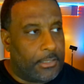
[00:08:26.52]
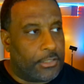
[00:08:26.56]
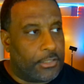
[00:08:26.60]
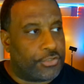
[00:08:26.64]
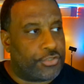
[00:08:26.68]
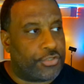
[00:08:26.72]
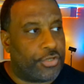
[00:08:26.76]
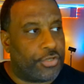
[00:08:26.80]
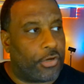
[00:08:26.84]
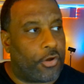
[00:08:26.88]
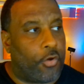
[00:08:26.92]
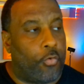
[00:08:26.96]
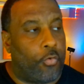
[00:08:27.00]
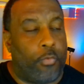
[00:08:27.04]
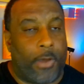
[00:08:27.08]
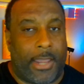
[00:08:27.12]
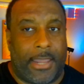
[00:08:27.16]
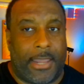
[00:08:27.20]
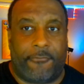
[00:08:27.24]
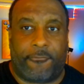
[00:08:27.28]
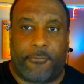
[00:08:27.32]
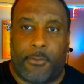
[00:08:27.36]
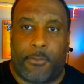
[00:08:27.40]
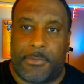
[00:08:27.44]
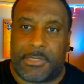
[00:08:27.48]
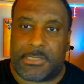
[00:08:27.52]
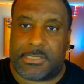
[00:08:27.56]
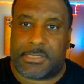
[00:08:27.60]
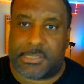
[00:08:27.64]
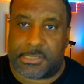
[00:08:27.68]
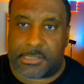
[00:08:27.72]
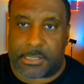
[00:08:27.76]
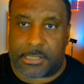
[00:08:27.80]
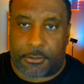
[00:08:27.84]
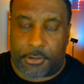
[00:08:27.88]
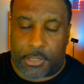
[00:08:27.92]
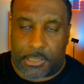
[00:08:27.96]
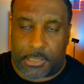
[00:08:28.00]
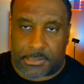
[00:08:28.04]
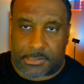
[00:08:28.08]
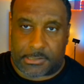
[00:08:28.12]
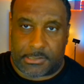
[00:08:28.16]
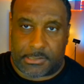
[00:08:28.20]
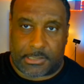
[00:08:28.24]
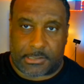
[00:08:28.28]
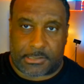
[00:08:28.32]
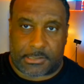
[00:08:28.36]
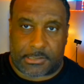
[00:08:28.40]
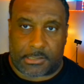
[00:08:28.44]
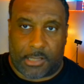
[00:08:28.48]
took away from the
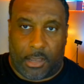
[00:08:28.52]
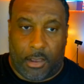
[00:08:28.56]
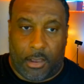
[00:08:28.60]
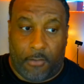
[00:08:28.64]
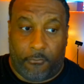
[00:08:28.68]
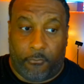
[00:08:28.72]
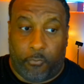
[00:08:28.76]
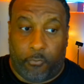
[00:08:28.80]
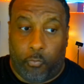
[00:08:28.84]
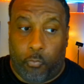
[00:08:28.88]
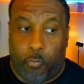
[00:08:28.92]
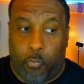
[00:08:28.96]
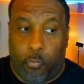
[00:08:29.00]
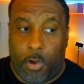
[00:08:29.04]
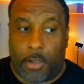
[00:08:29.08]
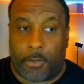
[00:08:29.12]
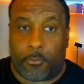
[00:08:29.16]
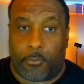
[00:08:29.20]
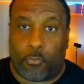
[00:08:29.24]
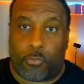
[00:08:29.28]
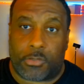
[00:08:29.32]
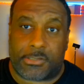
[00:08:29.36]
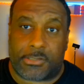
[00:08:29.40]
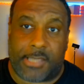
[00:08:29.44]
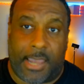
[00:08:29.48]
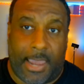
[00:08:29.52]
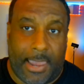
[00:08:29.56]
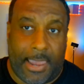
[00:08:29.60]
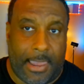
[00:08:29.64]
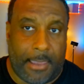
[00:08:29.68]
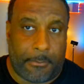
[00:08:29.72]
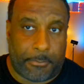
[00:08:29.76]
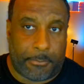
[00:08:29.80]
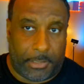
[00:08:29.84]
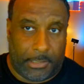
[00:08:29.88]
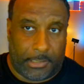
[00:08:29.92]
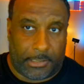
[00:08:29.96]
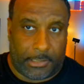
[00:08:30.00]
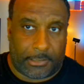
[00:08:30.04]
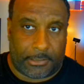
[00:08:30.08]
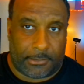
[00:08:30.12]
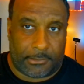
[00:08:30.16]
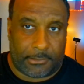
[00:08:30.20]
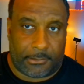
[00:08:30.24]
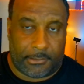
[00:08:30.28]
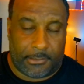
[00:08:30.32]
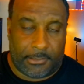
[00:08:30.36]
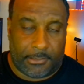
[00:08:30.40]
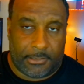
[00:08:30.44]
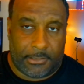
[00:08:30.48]
seriousness of what was happening
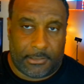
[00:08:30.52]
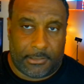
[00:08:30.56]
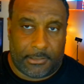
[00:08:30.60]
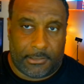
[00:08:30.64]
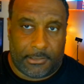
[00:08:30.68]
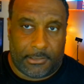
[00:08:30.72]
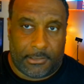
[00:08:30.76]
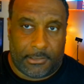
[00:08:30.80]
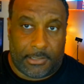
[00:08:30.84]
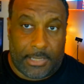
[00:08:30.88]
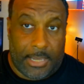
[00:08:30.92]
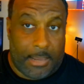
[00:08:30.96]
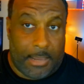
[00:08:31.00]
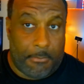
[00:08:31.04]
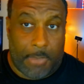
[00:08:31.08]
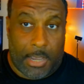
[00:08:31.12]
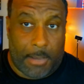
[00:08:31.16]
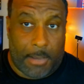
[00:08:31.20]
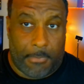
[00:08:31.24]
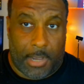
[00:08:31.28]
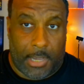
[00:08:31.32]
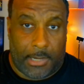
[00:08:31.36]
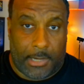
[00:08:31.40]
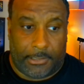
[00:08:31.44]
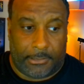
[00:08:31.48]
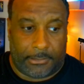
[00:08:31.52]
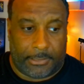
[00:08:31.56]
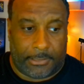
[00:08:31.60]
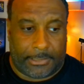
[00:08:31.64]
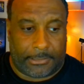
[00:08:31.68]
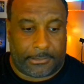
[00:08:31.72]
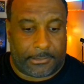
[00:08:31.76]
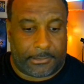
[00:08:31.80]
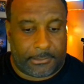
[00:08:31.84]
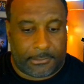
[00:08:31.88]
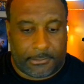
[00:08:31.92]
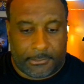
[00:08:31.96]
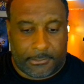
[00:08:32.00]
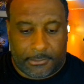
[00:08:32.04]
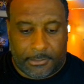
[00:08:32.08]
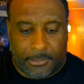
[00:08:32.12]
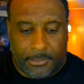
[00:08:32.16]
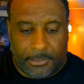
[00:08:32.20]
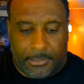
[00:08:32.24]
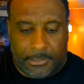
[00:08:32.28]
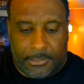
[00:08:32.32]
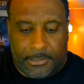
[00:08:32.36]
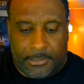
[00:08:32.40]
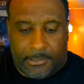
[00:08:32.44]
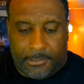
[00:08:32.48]
in my mind. Like
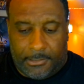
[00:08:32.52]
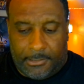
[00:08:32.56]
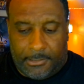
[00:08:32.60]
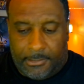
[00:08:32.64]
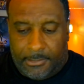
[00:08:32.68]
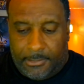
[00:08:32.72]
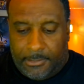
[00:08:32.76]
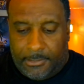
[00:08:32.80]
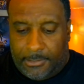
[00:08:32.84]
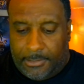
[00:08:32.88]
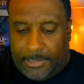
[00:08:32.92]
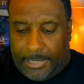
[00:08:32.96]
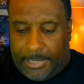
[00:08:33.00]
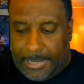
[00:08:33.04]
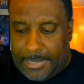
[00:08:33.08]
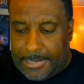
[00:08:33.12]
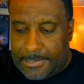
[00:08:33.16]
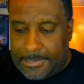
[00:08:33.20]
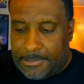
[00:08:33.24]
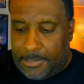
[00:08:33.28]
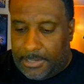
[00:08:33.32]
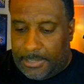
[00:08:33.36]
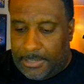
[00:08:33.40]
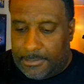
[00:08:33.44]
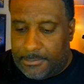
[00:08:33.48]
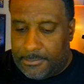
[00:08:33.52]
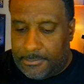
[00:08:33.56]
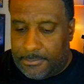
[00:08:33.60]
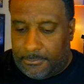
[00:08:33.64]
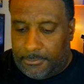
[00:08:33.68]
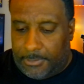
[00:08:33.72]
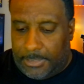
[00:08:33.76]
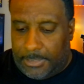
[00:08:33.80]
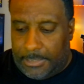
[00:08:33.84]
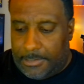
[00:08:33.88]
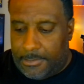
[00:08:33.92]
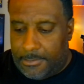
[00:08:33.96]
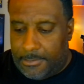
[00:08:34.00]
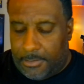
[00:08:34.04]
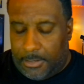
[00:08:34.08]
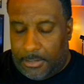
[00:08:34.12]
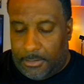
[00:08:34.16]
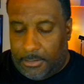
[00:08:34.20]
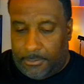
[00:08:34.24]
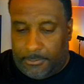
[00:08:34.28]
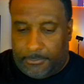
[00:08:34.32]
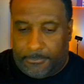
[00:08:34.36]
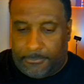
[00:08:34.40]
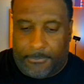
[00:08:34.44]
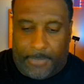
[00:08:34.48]
in
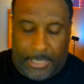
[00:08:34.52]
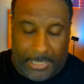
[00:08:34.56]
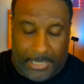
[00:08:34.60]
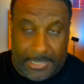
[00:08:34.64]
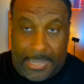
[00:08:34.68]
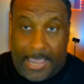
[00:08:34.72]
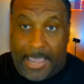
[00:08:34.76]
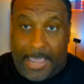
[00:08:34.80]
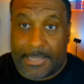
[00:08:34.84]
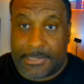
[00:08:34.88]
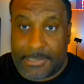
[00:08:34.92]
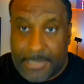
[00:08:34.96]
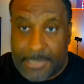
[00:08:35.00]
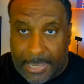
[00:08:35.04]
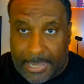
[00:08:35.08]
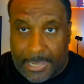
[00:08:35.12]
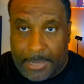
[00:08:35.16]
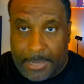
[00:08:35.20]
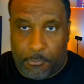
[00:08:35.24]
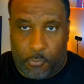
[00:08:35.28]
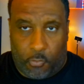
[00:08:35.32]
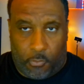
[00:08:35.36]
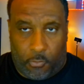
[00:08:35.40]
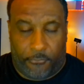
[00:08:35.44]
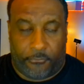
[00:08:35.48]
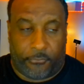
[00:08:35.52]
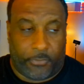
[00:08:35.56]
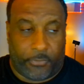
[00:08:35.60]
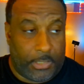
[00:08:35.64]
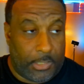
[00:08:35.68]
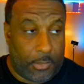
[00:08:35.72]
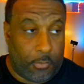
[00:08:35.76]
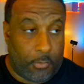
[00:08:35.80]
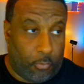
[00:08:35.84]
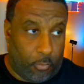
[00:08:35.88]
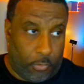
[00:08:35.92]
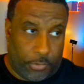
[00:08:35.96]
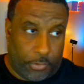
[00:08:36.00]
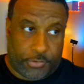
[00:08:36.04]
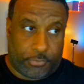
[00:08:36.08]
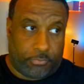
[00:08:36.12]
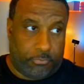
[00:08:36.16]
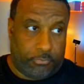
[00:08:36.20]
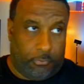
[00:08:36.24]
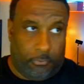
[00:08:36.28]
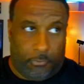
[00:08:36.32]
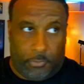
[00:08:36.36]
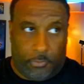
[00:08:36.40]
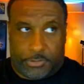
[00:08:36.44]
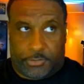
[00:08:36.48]
Endgame or Infinity War,
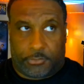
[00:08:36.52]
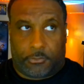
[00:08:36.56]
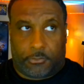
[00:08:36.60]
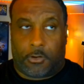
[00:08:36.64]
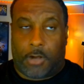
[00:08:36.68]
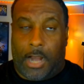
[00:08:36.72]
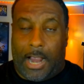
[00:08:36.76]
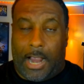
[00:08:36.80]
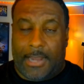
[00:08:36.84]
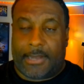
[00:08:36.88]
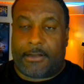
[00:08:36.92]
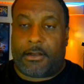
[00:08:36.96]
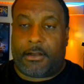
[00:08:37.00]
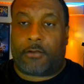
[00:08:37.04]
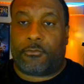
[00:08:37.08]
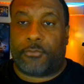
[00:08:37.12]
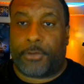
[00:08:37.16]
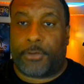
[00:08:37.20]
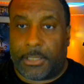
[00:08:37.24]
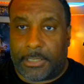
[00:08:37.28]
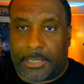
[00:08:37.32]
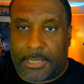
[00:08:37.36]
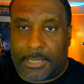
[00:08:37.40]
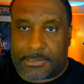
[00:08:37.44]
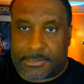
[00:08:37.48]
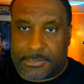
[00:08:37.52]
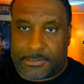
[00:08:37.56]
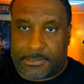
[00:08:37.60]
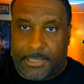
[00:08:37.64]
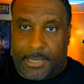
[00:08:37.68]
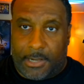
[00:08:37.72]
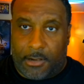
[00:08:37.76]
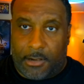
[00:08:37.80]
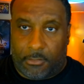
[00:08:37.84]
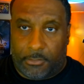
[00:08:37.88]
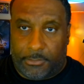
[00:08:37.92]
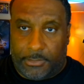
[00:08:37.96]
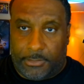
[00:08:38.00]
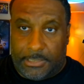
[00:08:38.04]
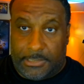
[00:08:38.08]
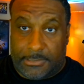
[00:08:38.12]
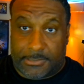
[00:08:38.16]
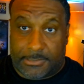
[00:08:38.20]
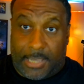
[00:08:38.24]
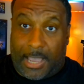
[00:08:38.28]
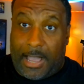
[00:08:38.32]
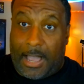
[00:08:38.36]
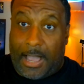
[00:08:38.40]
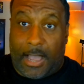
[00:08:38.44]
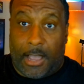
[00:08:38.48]
which were, I realized that they are the
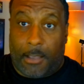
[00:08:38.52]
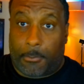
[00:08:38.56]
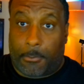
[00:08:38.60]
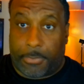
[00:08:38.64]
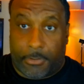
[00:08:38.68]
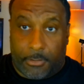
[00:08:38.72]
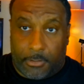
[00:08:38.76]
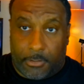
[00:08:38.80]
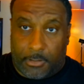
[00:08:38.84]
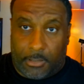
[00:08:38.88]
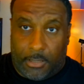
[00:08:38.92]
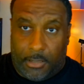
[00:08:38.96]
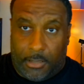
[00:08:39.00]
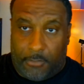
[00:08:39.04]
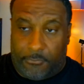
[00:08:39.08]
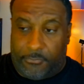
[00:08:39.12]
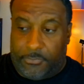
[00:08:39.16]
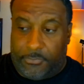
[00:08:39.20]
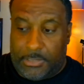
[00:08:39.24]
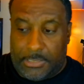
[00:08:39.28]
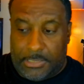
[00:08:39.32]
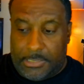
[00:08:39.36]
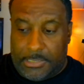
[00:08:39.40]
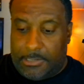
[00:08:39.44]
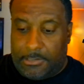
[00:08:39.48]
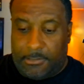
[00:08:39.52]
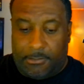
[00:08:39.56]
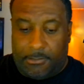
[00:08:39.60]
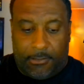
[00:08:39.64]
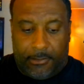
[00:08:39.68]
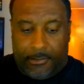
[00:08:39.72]
top of the